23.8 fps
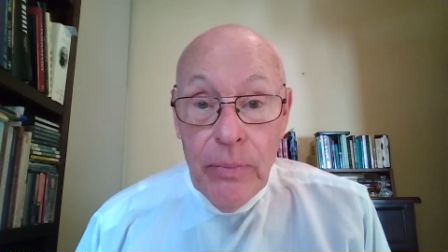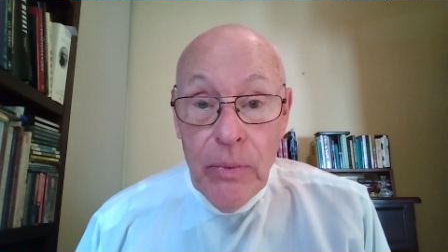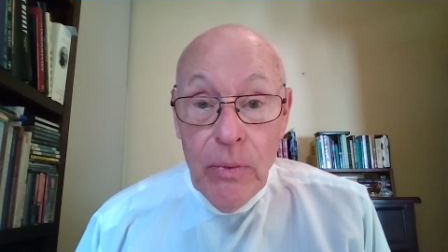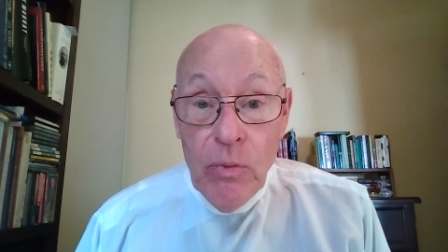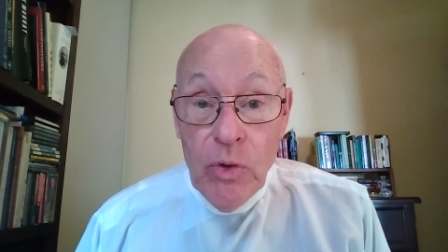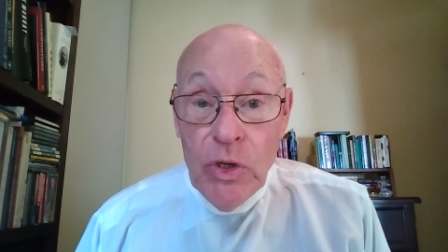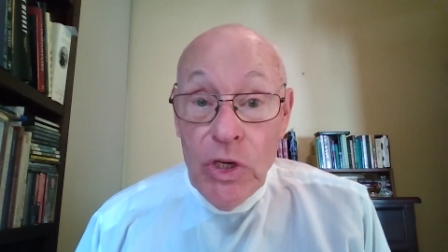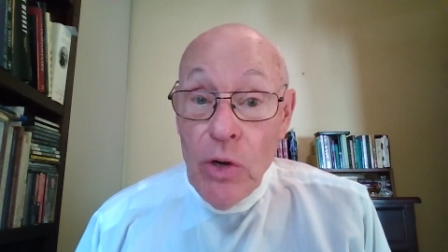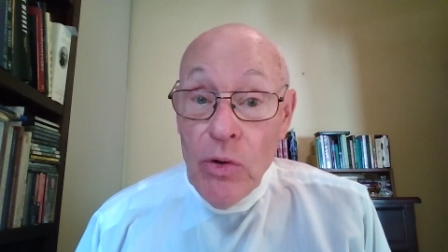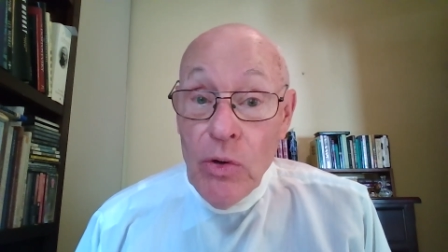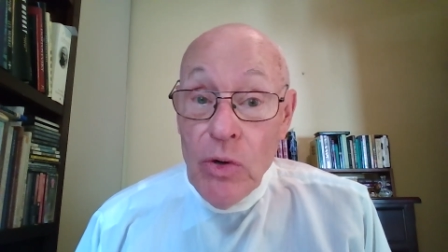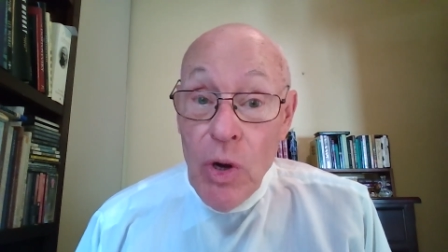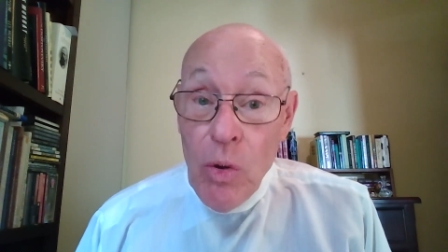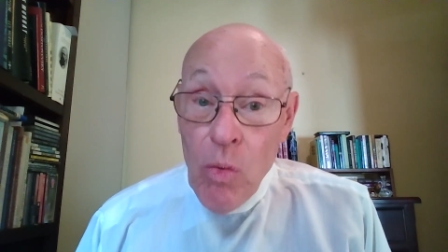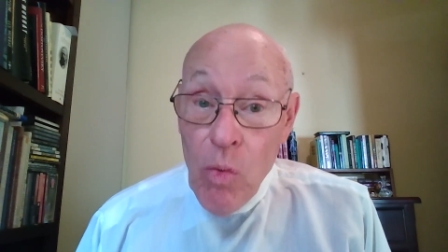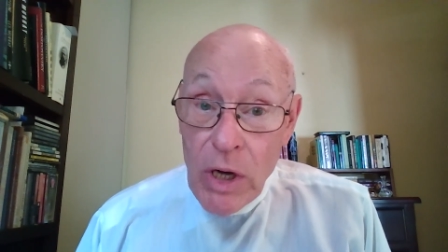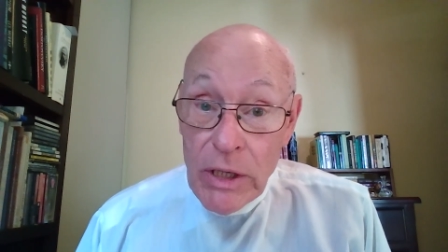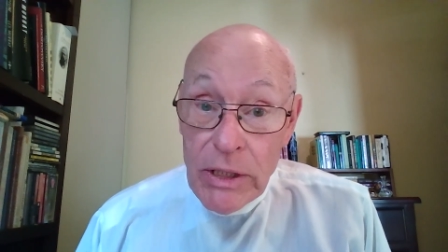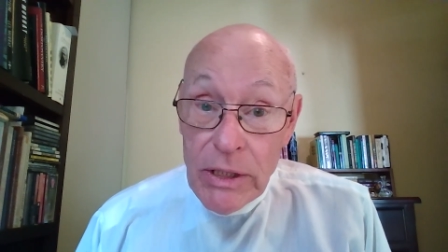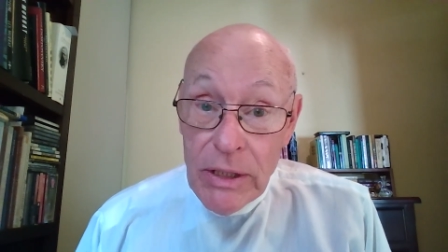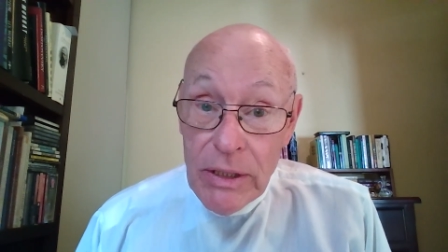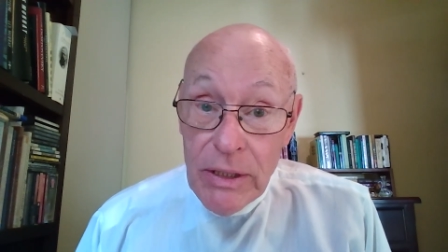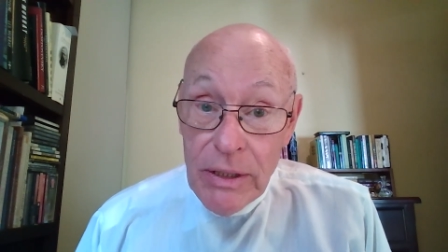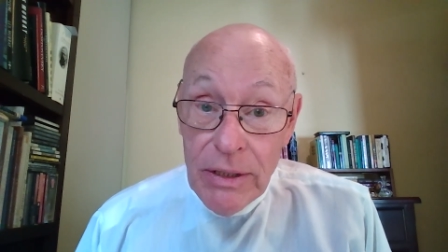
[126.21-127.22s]
We don't know
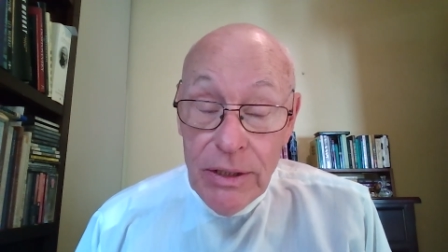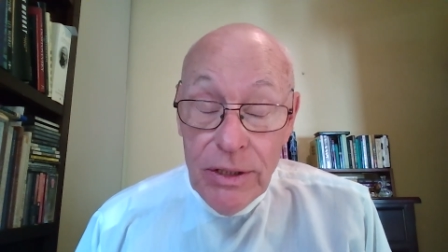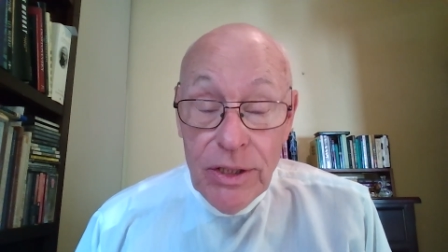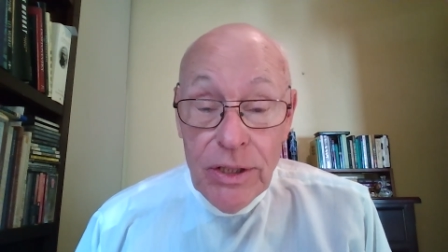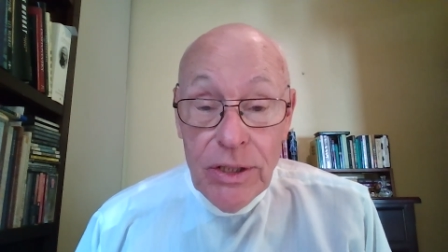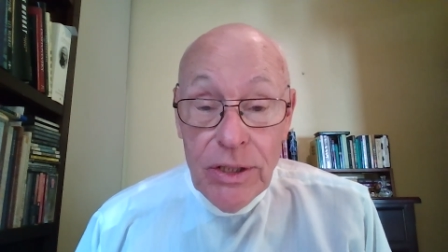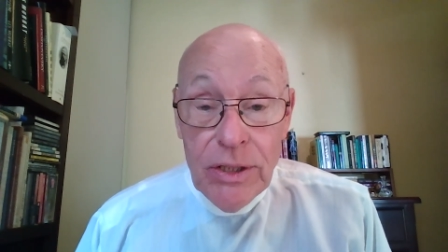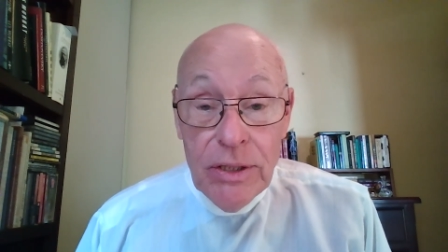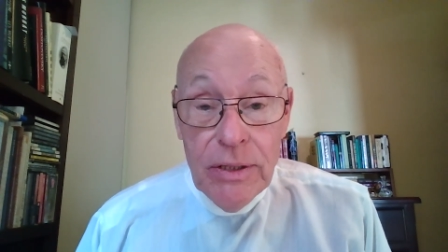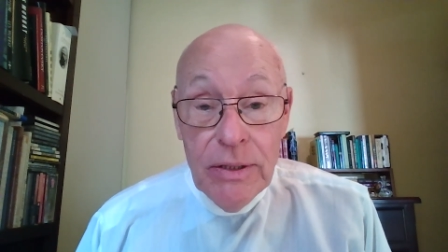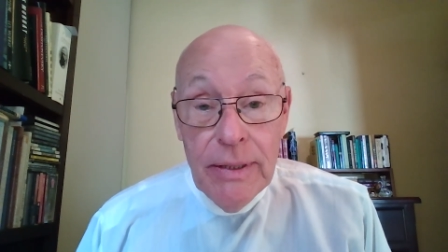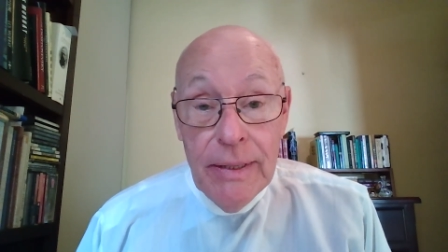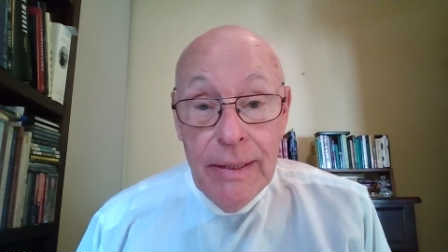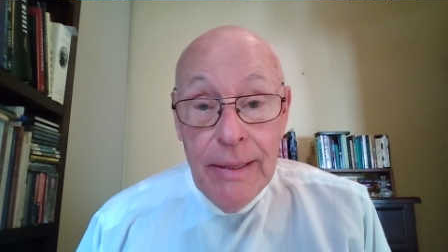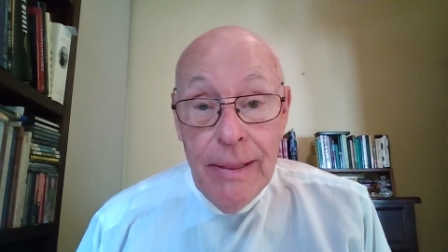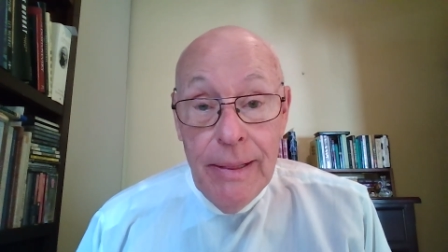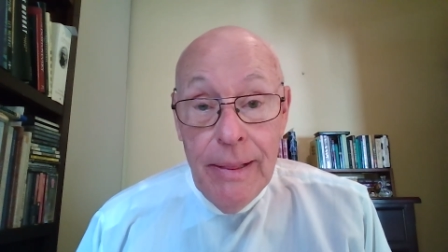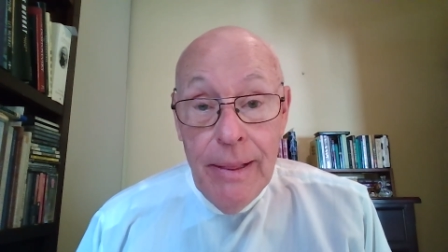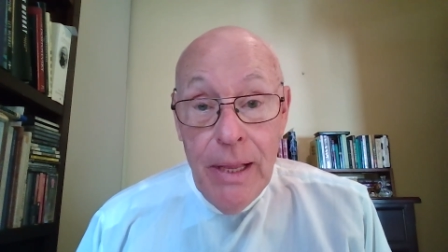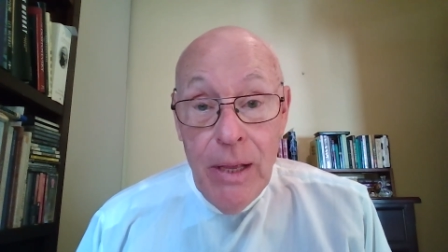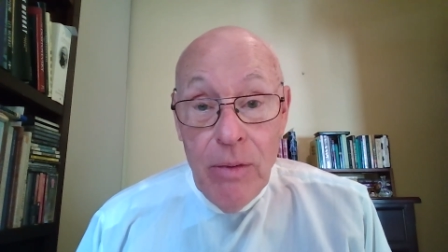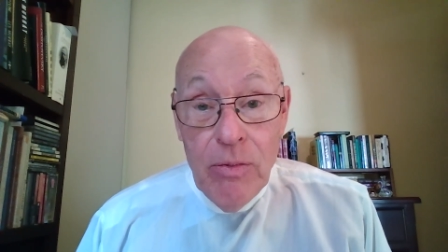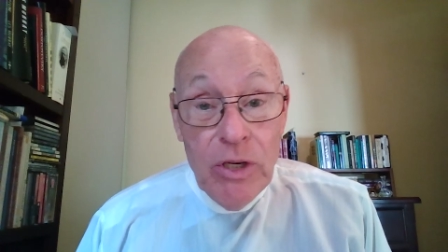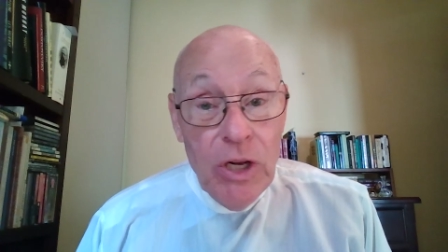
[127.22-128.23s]
what it is.
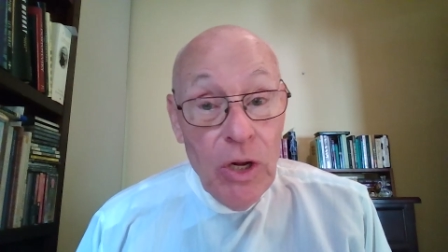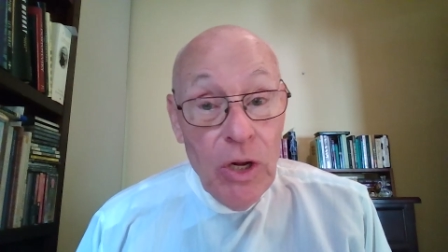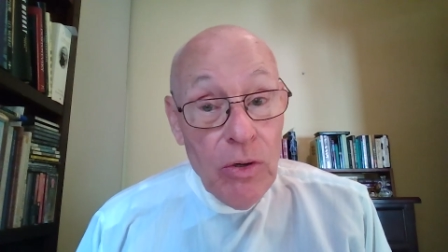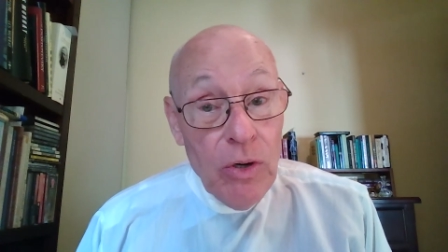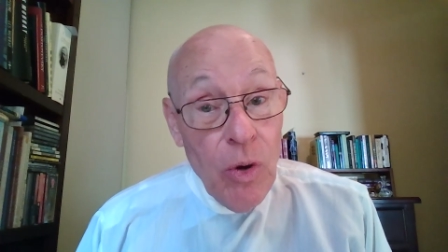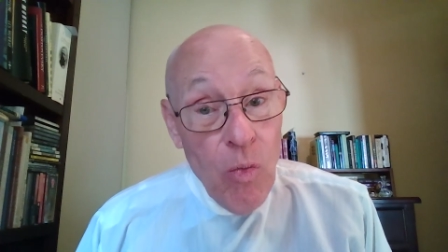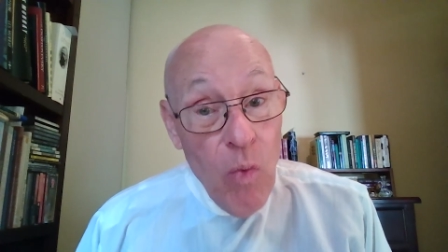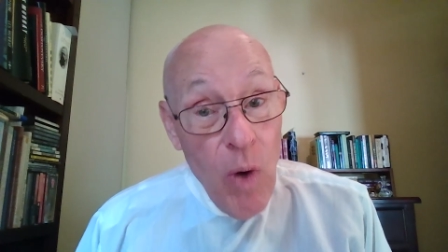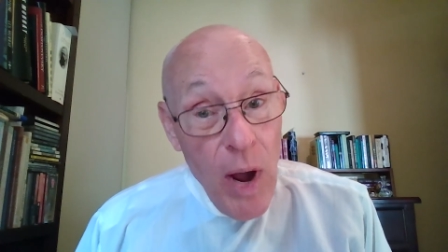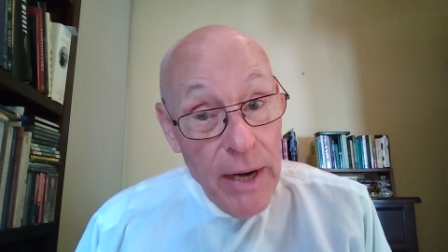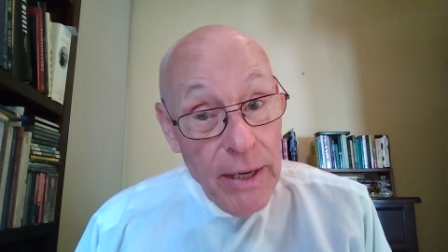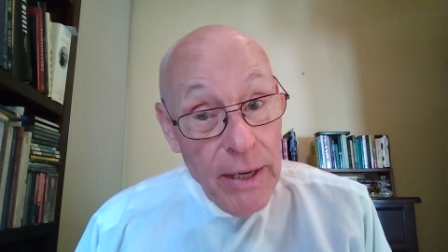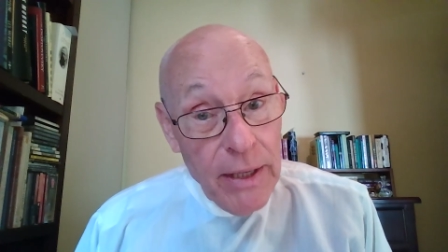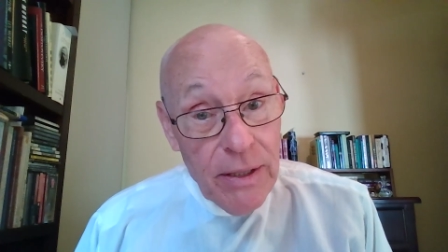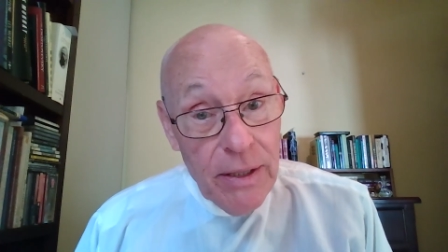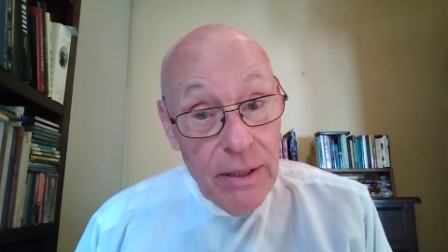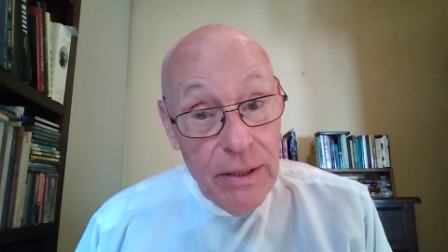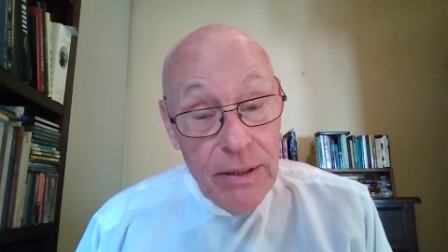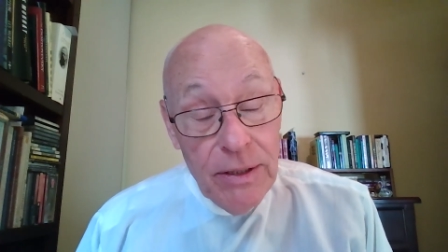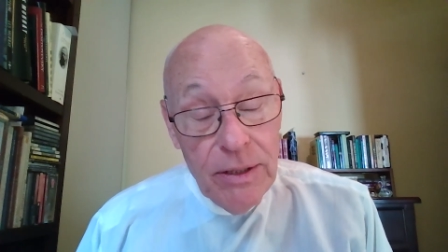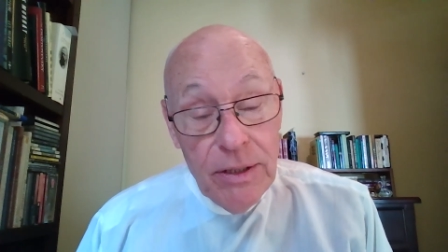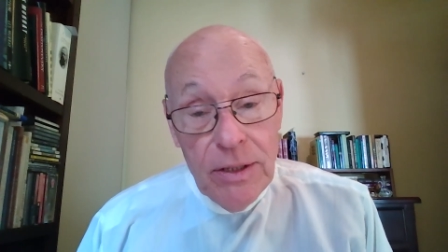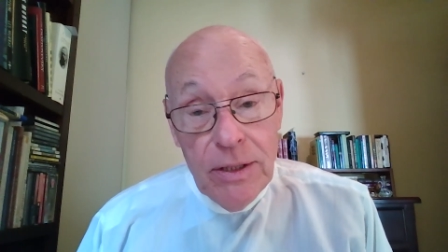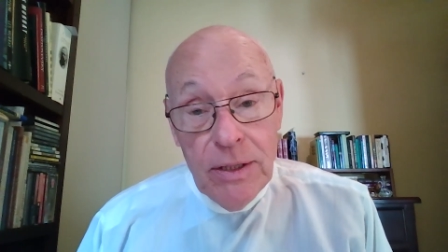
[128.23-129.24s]
We don't know when it
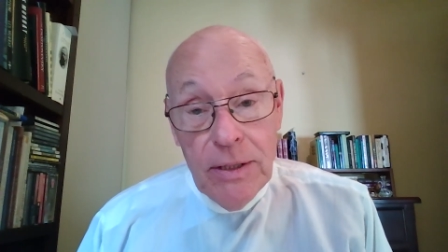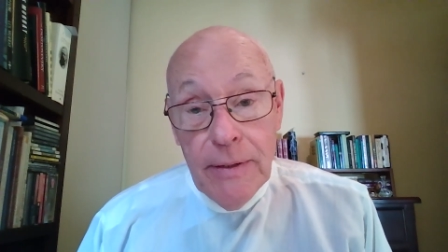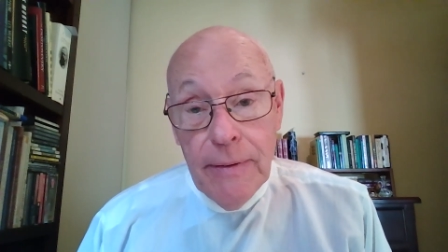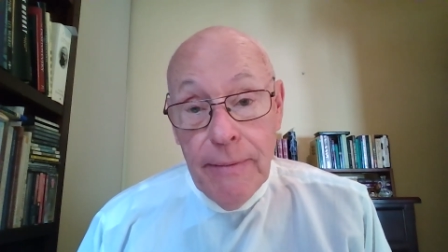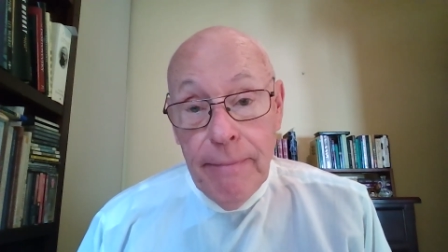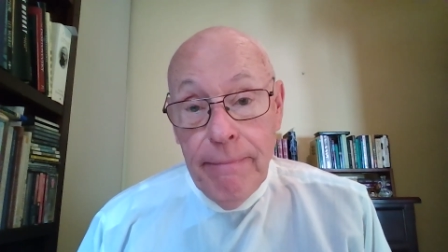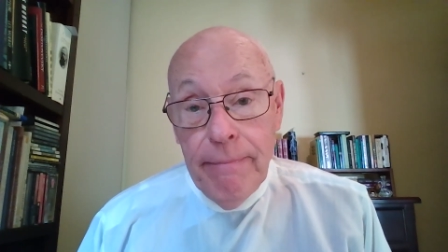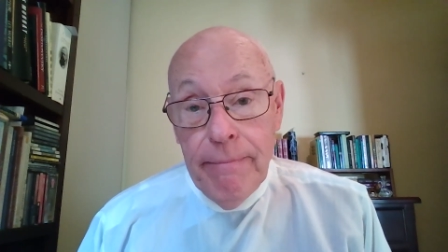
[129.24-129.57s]
is.